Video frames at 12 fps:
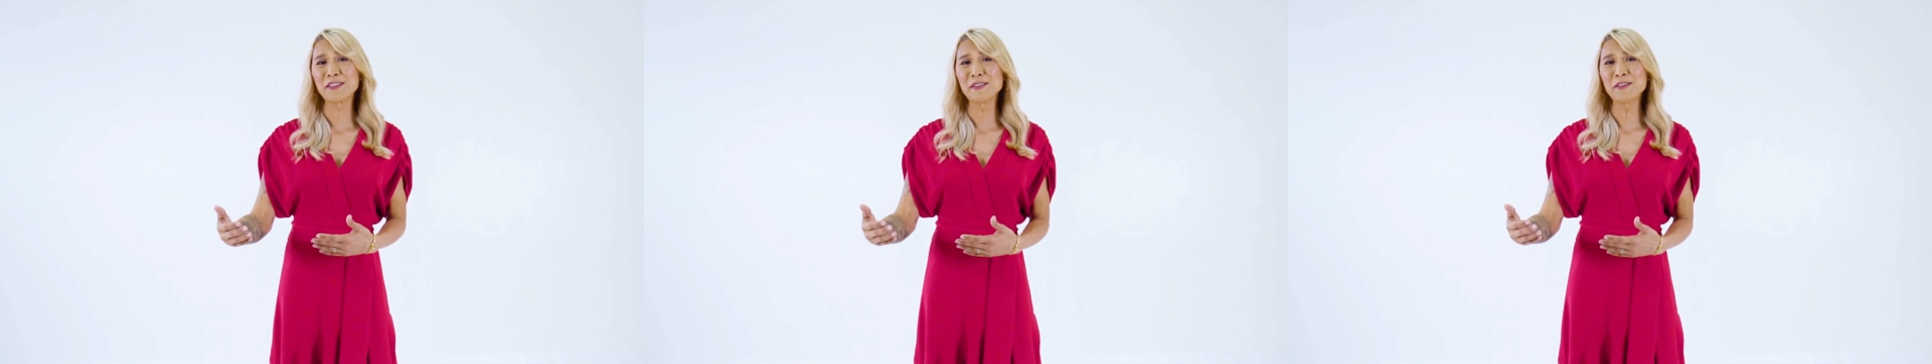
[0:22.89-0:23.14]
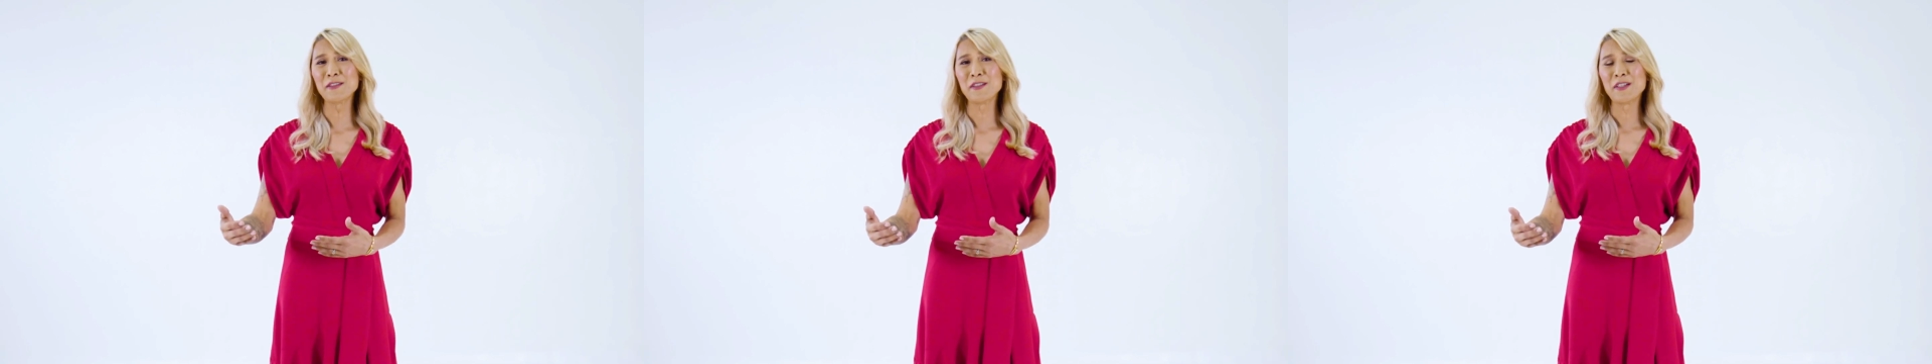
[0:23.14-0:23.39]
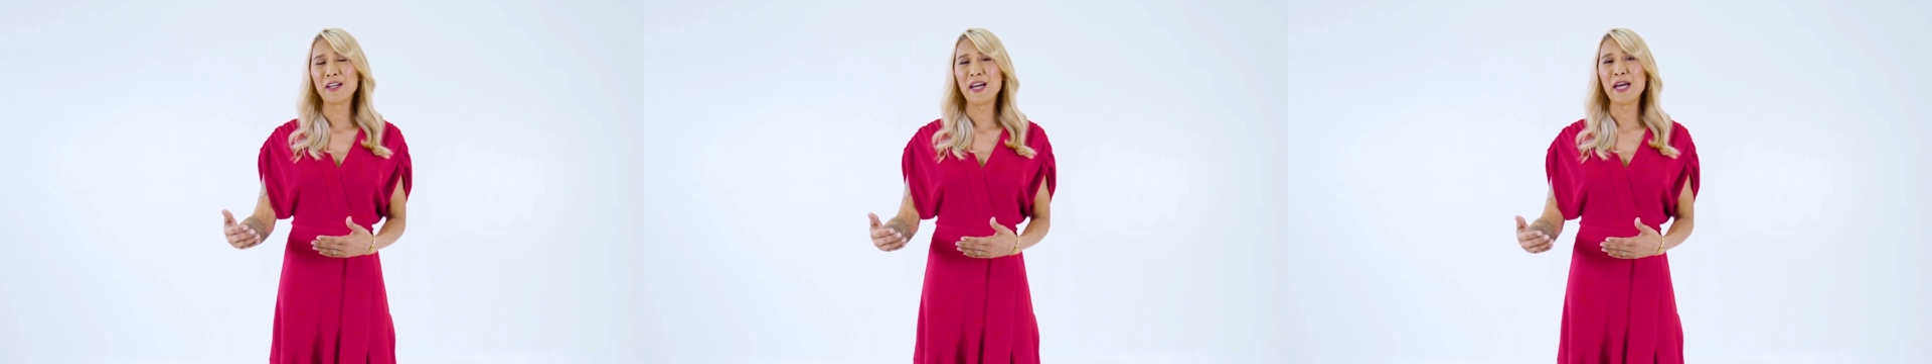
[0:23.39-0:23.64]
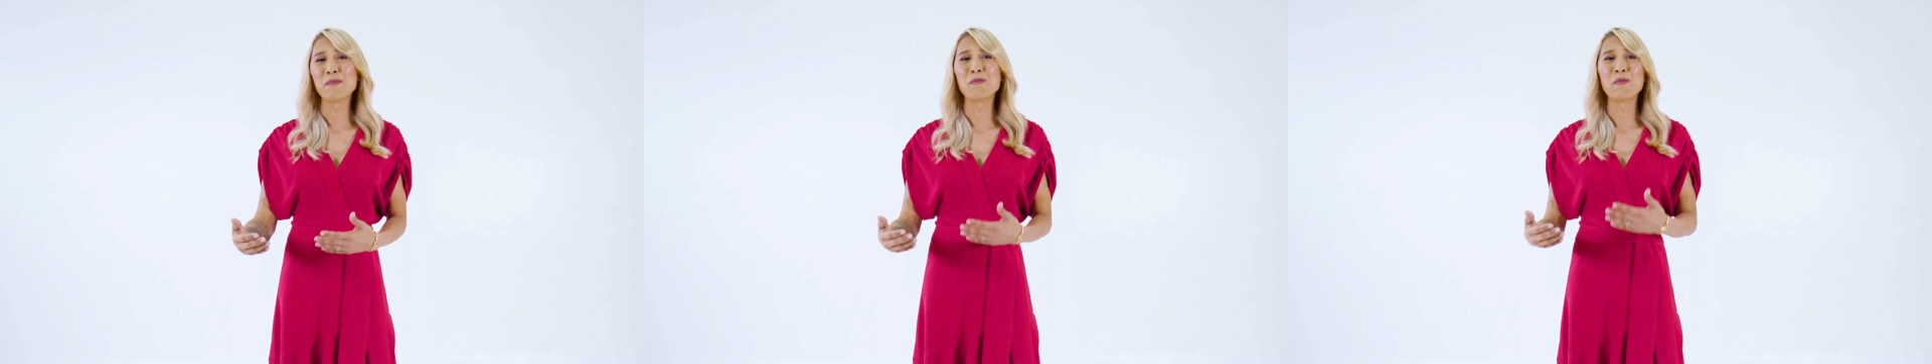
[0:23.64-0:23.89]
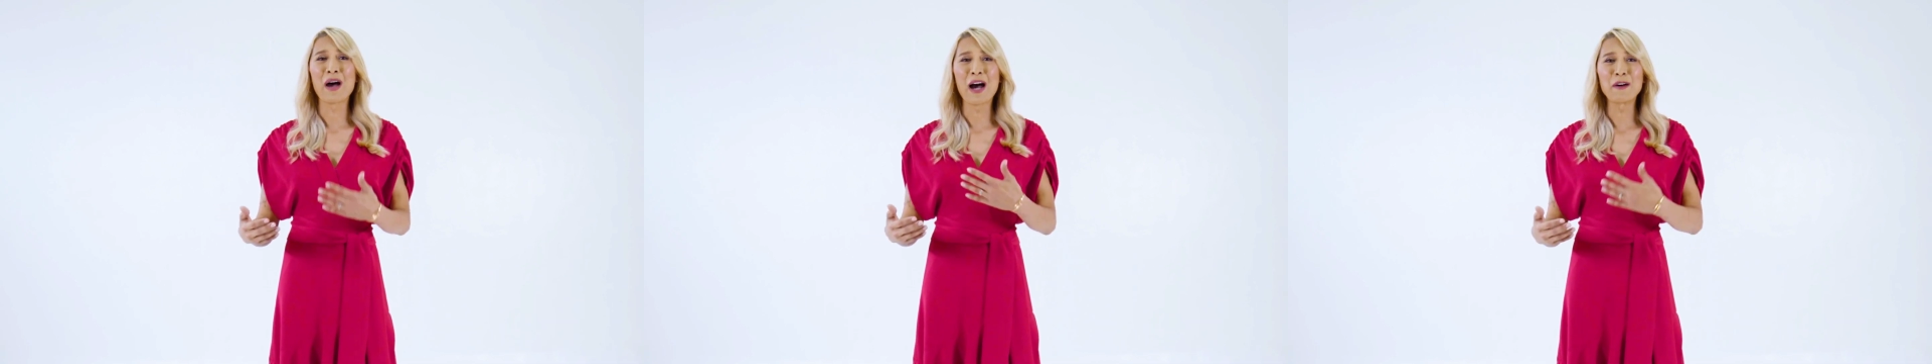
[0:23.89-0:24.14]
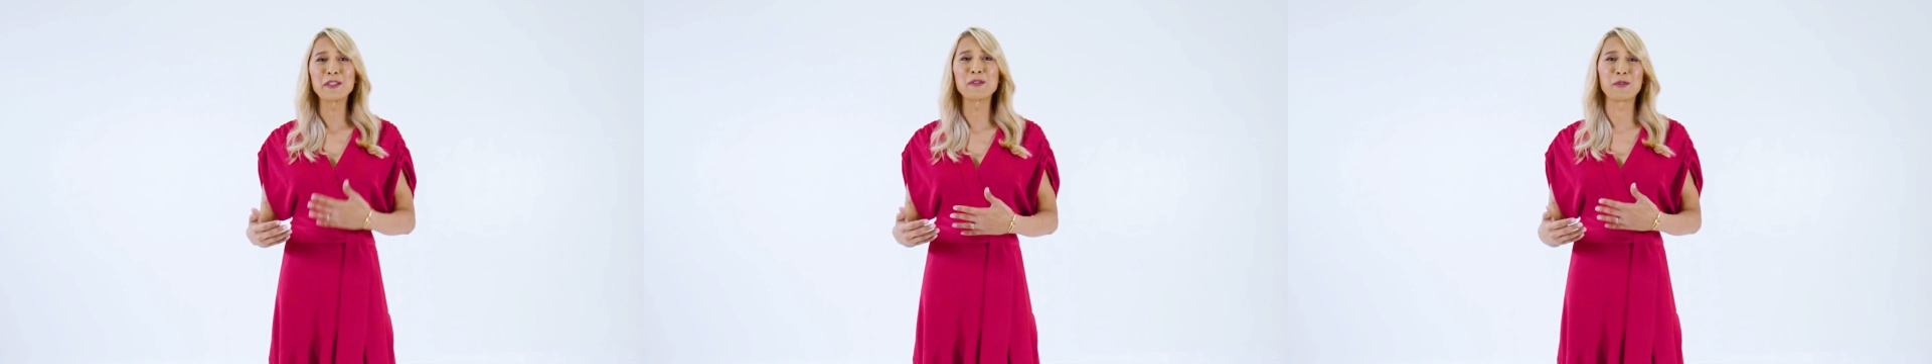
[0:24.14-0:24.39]
you and
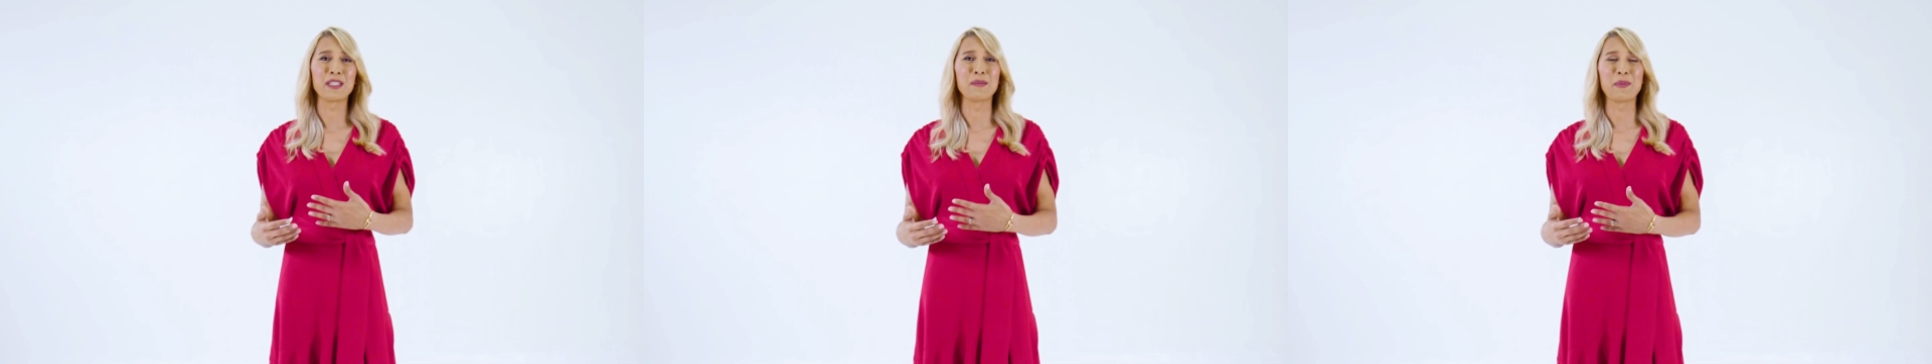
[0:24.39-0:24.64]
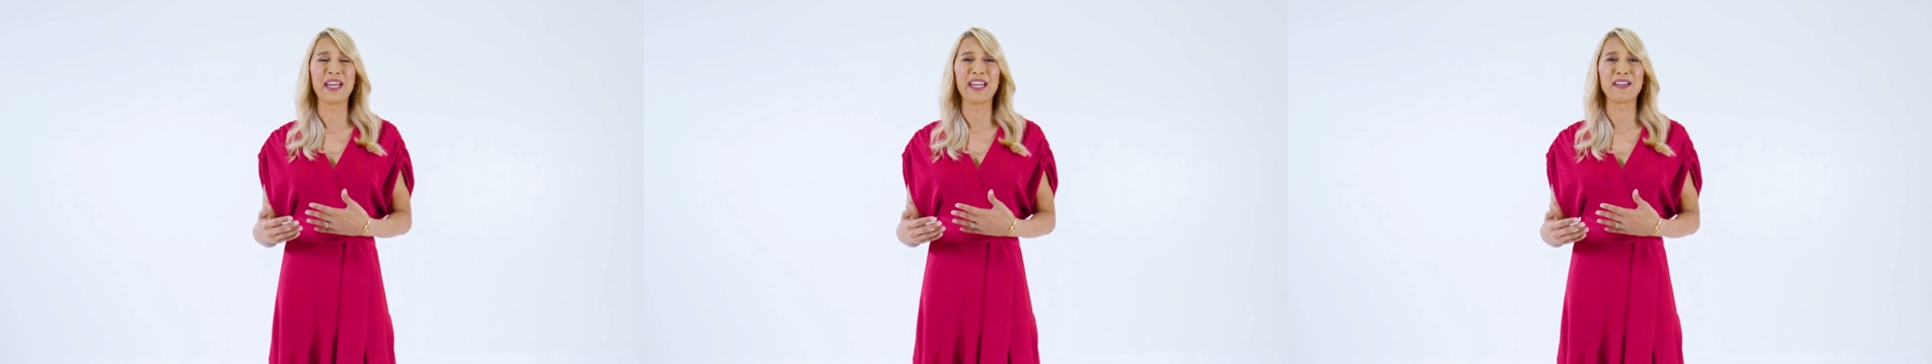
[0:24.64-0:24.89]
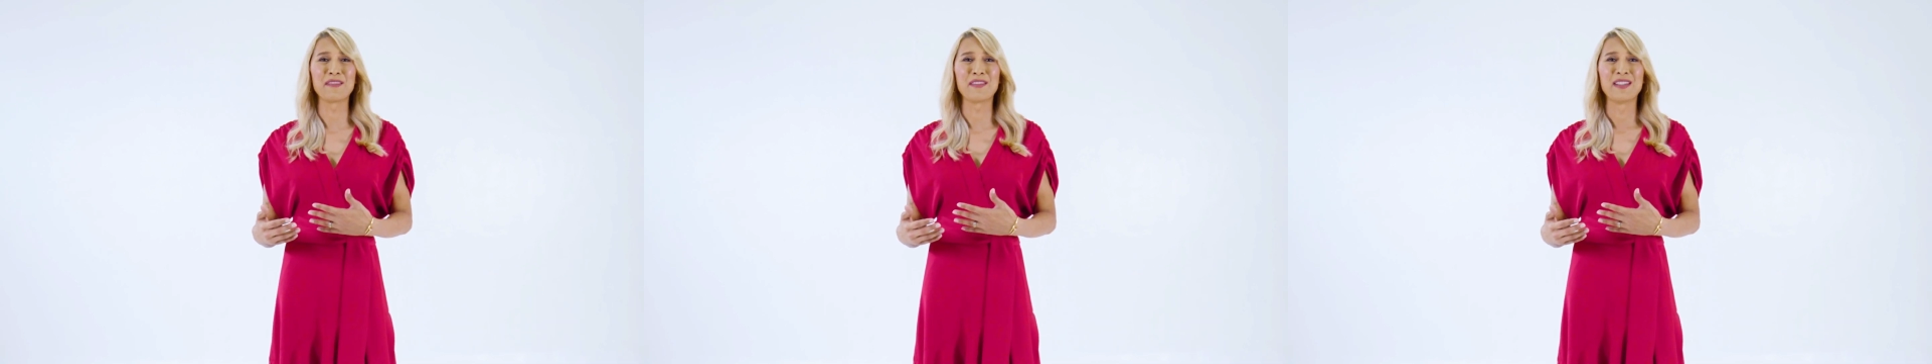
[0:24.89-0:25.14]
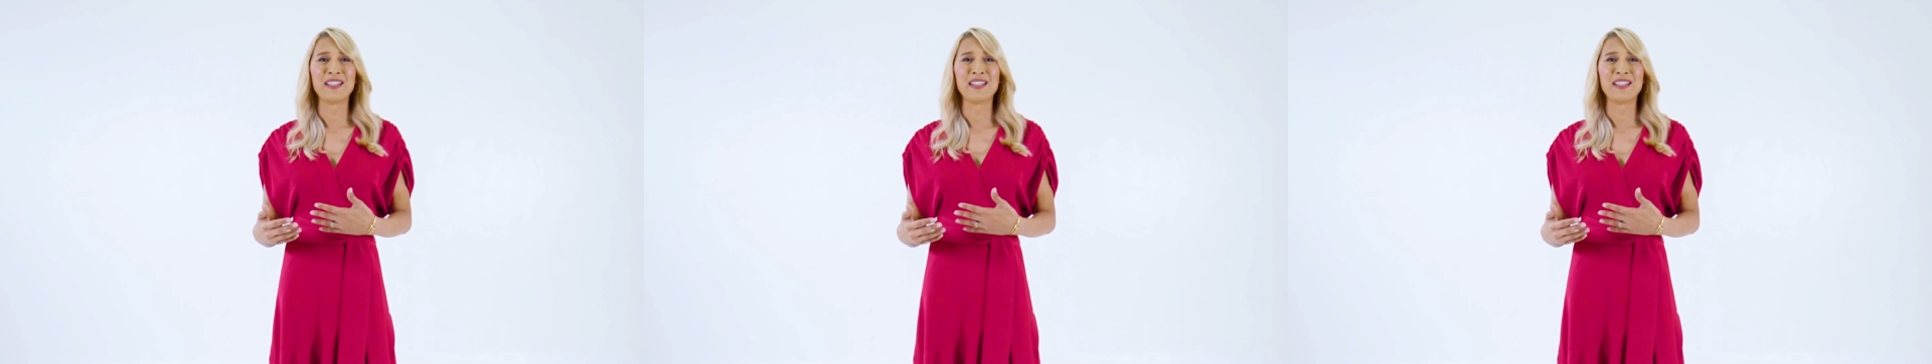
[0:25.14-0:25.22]
how you want to behave.